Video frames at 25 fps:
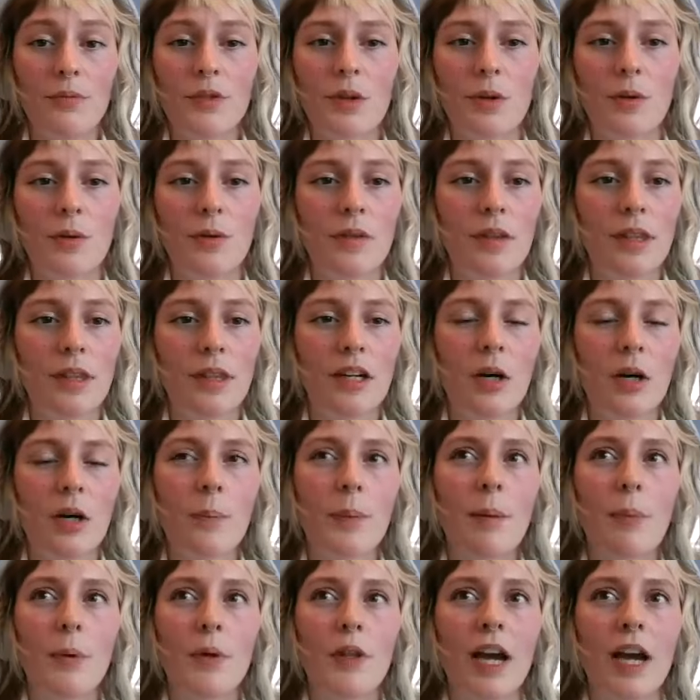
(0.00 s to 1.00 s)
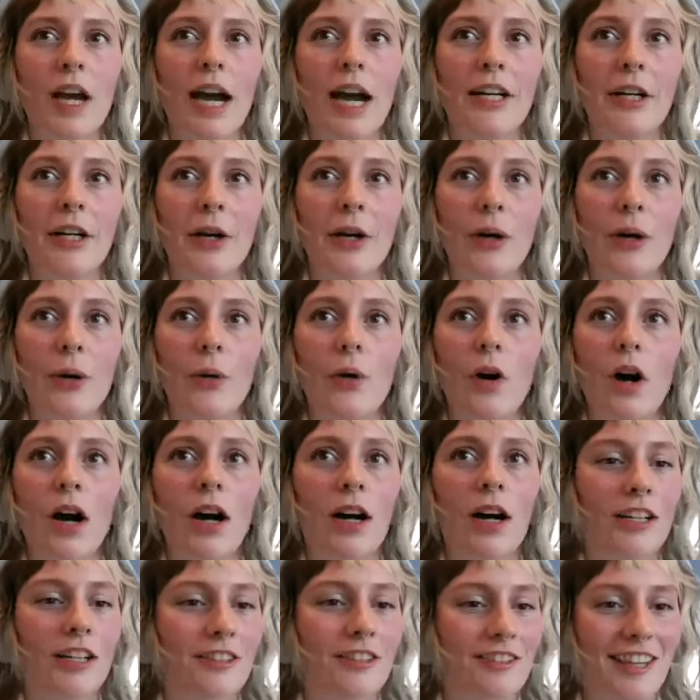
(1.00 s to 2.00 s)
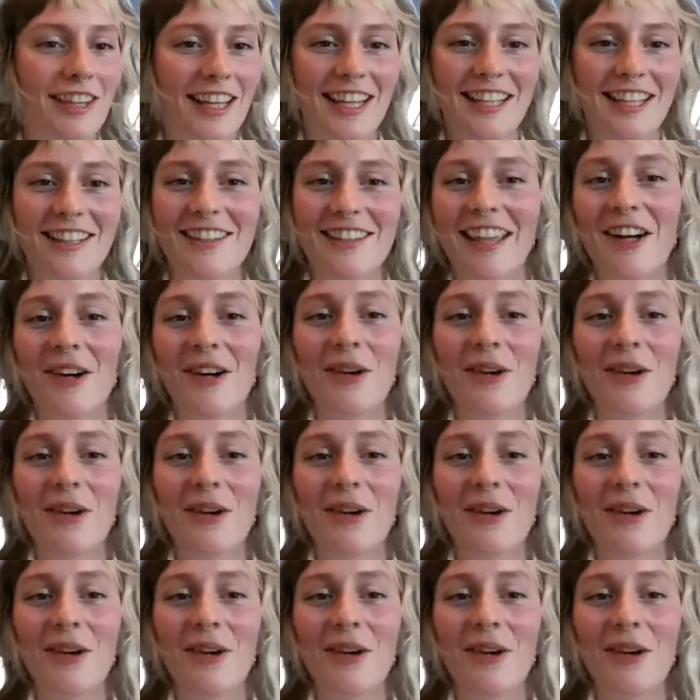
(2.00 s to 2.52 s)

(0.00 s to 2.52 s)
So there are people that I know they